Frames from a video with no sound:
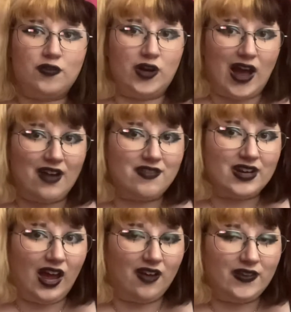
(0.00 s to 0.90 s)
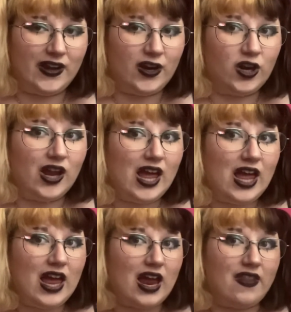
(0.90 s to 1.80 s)
half and half hair.
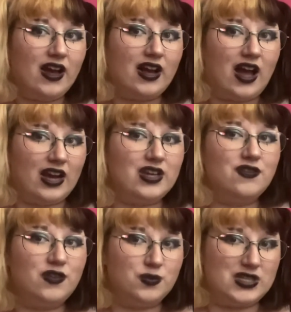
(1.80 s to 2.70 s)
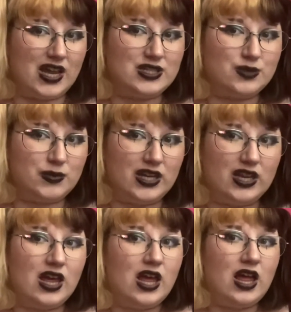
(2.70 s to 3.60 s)
And that kind of upsets me.
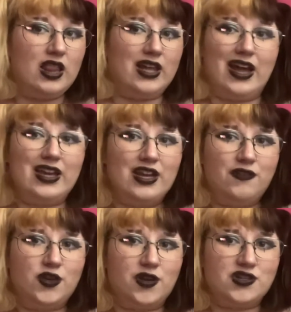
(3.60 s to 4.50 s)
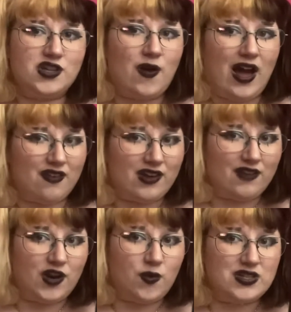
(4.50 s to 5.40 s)
Like I get a few years ago, half and half
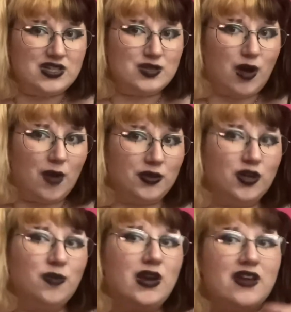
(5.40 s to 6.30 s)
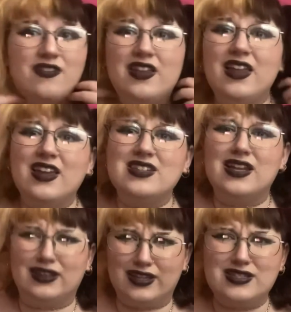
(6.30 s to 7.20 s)
hair wasn't as popular, but I feel like it's
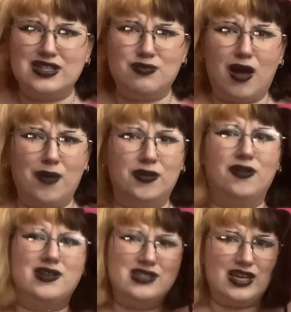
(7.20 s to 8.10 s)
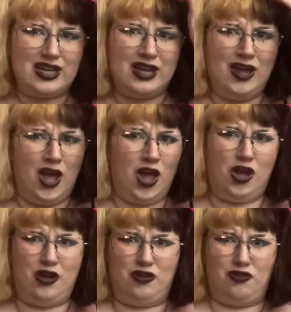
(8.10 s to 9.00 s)
at least as popular as like
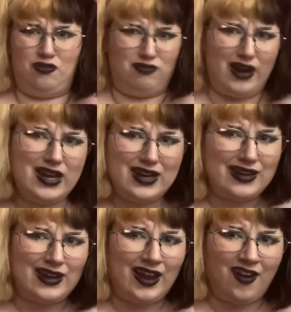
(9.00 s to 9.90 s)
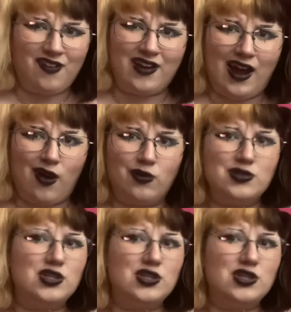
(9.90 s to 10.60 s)
gradient hair now, to